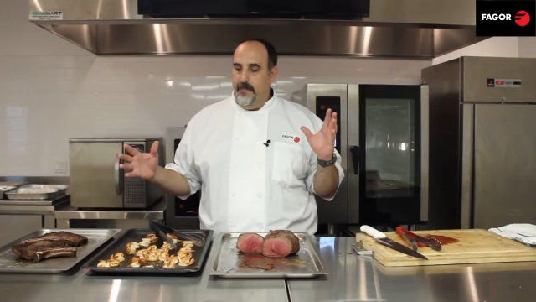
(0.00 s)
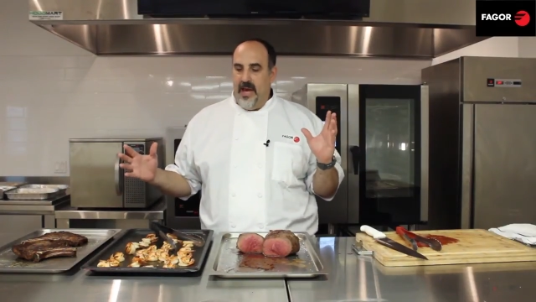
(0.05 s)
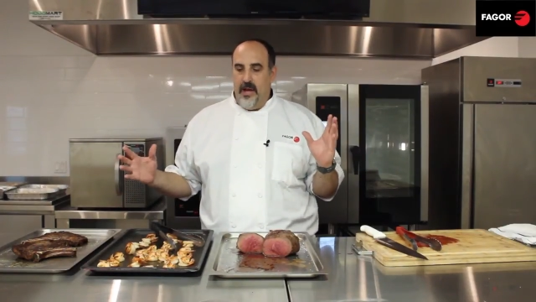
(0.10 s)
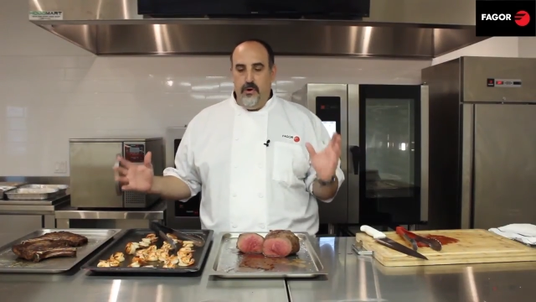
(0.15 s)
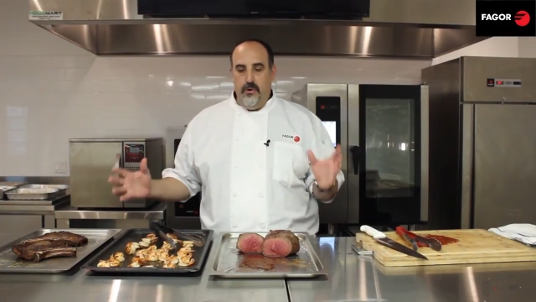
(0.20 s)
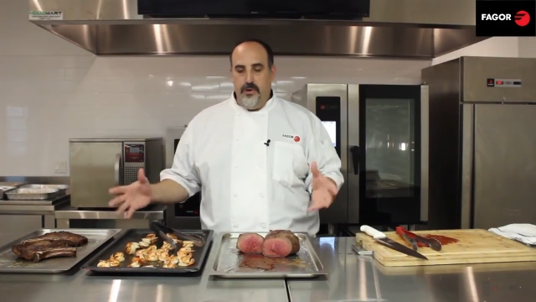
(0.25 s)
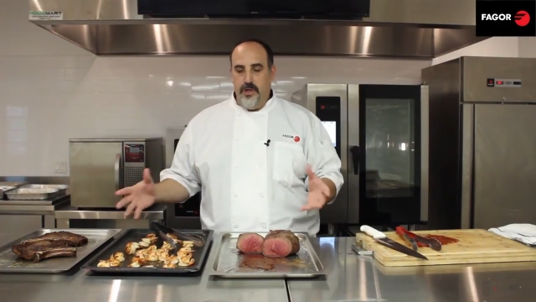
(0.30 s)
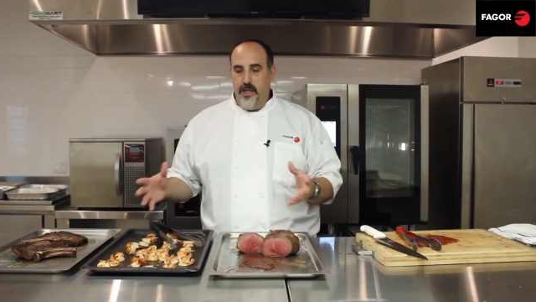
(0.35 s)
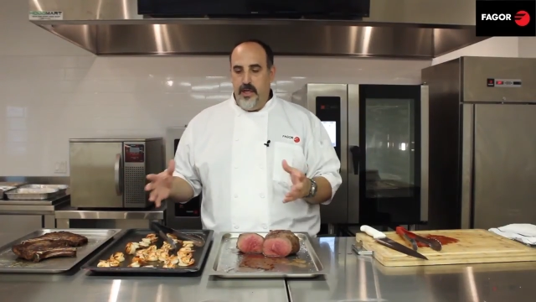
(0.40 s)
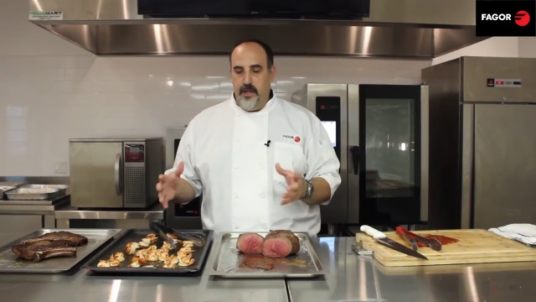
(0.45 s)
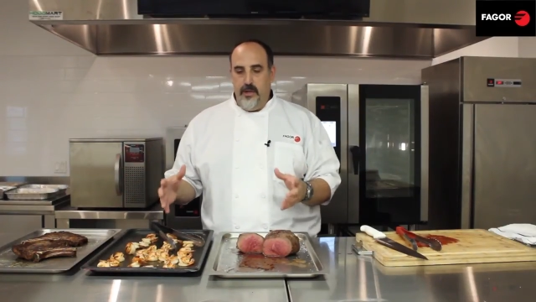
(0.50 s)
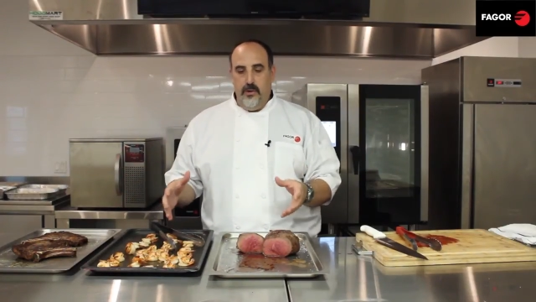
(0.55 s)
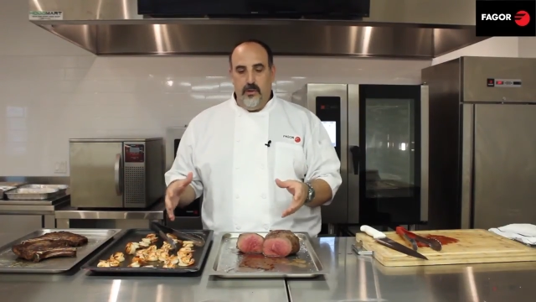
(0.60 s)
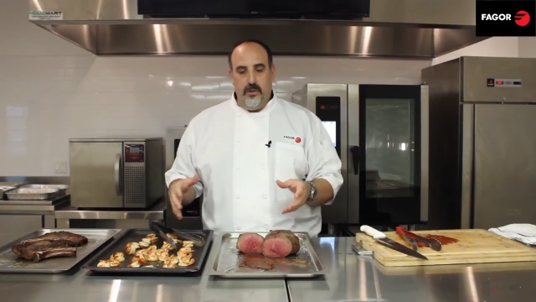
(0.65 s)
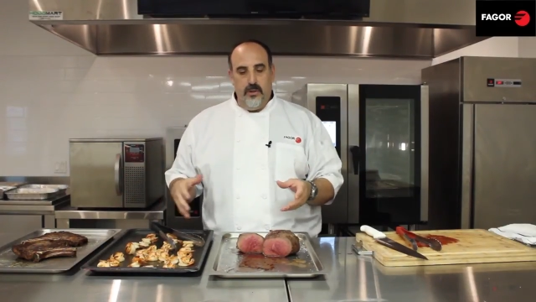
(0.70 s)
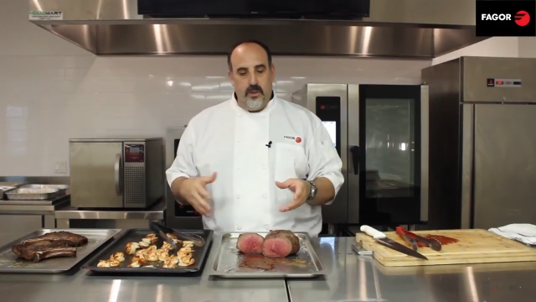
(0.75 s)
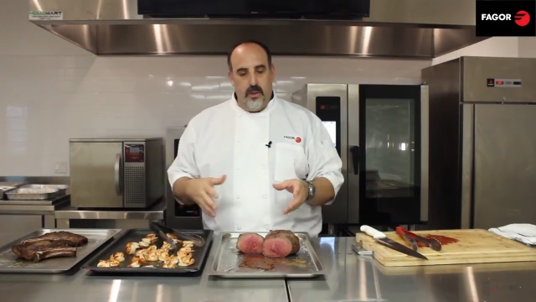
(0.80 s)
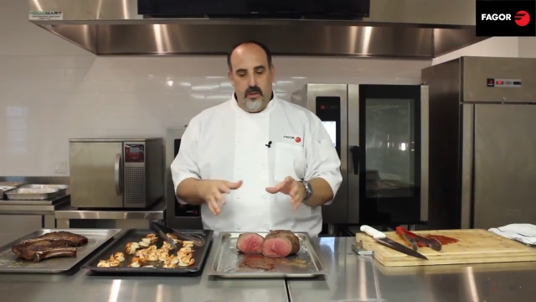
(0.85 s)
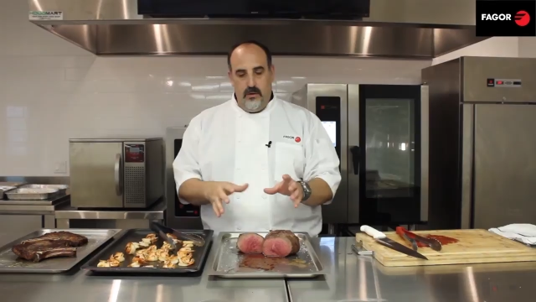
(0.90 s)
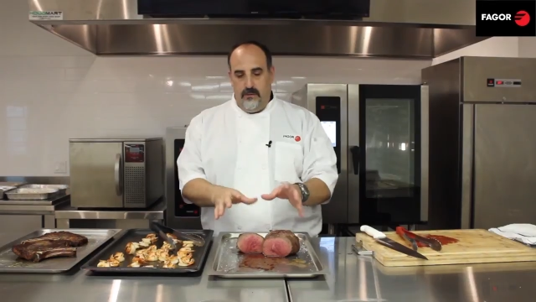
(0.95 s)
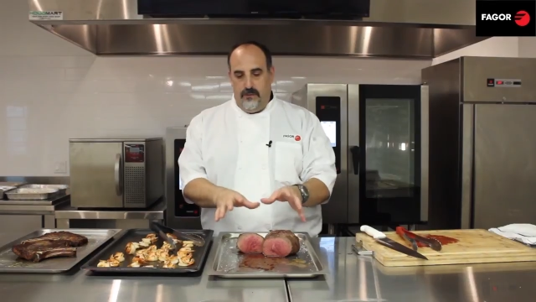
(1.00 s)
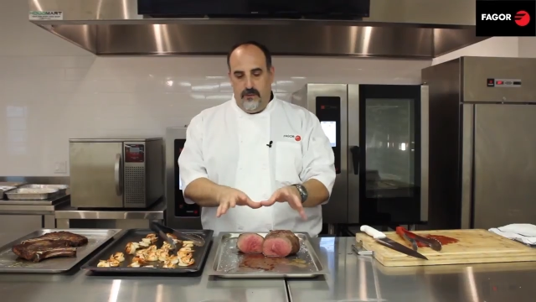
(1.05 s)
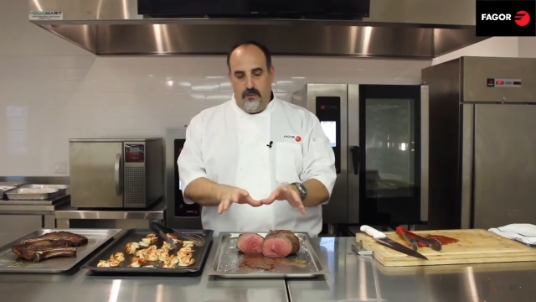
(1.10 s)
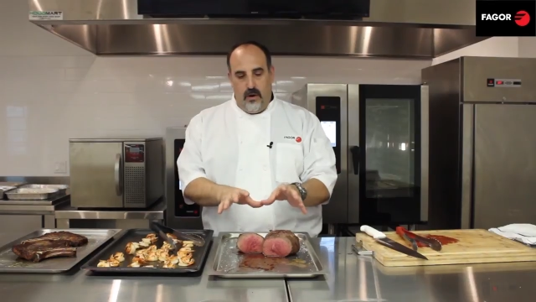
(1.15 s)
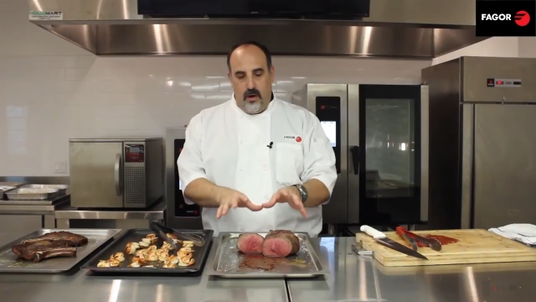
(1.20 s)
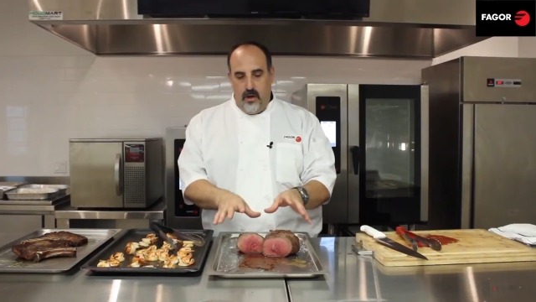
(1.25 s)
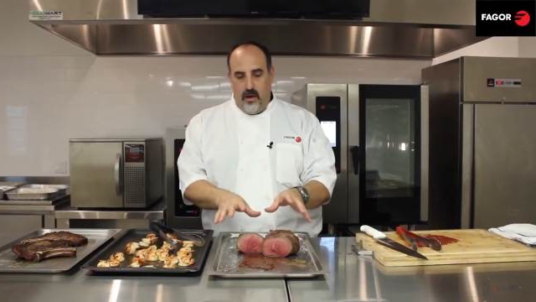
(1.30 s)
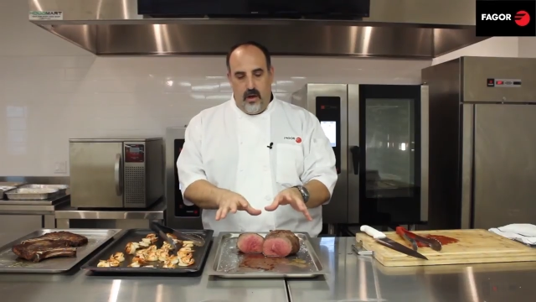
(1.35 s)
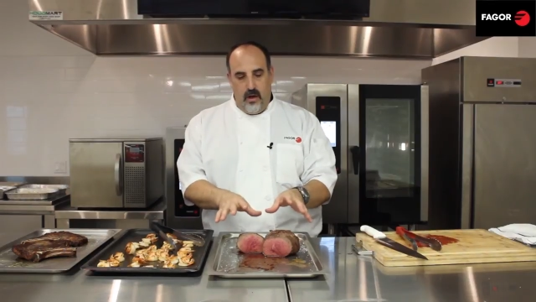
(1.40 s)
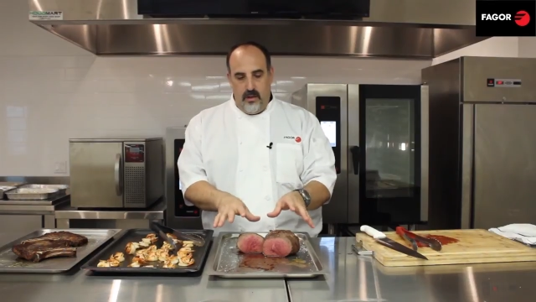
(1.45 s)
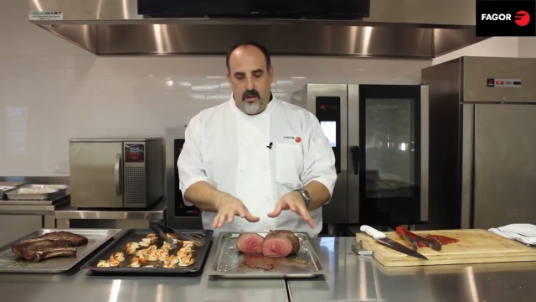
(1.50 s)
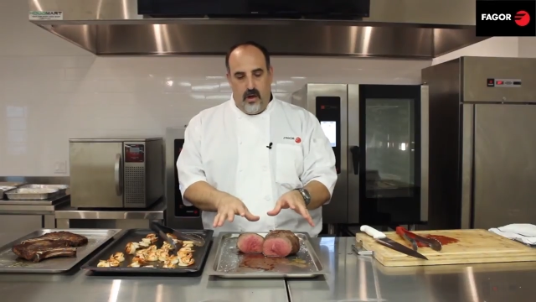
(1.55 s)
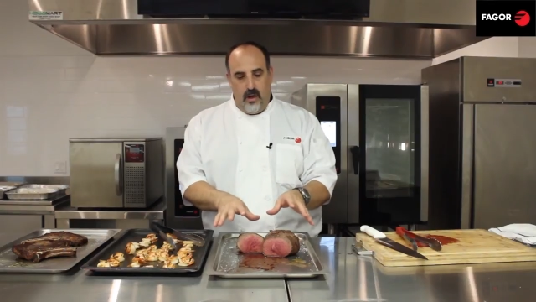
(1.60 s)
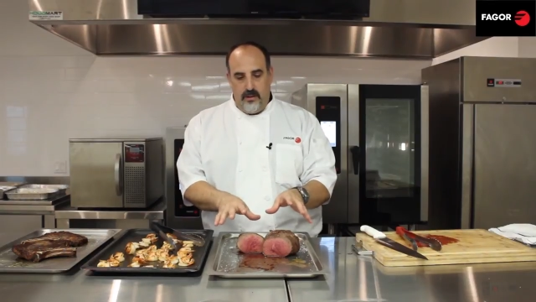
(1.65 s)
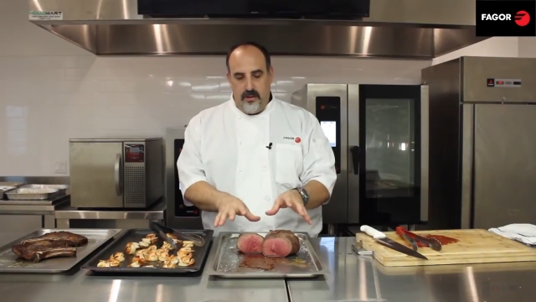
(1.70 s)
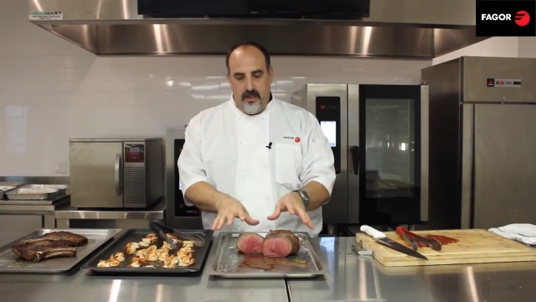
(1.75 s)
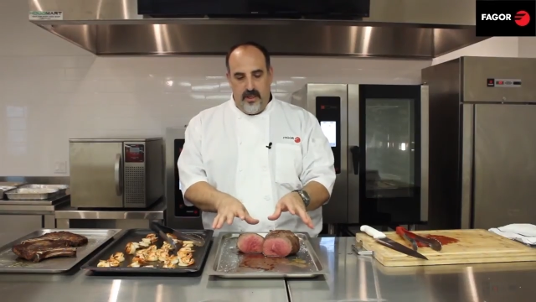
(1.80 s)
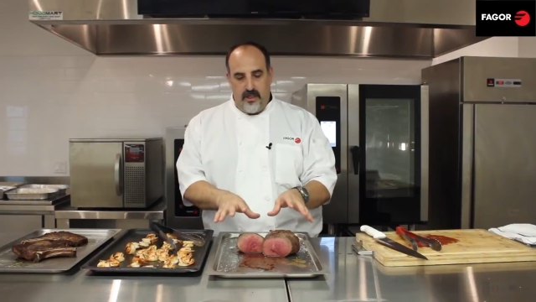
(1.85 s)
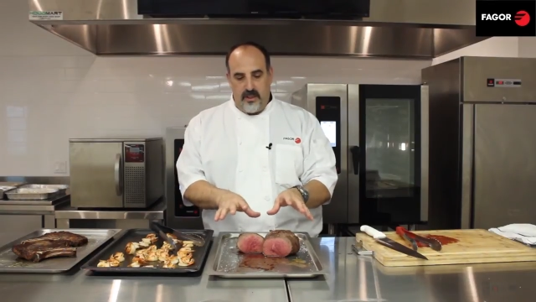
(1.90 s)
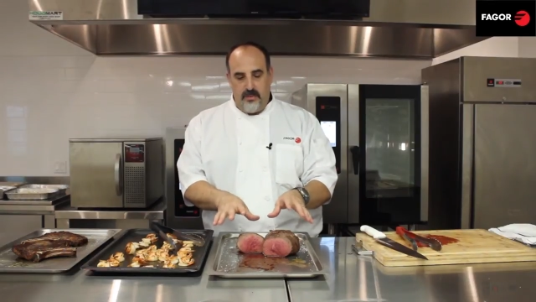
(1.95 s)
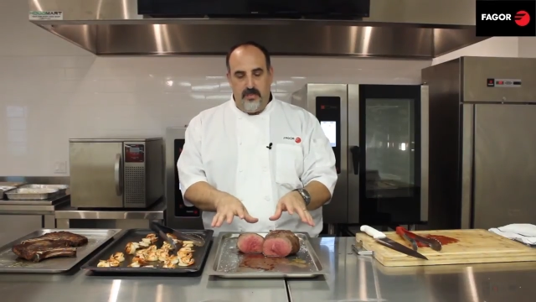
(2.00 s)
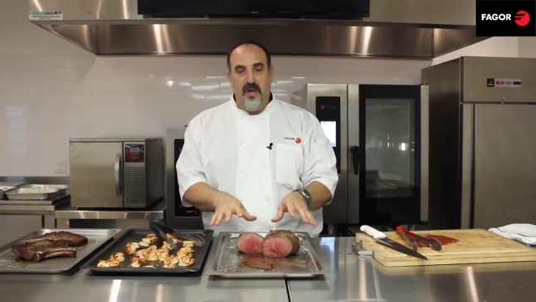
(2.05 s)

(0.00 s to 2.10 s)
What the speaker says: better yield on the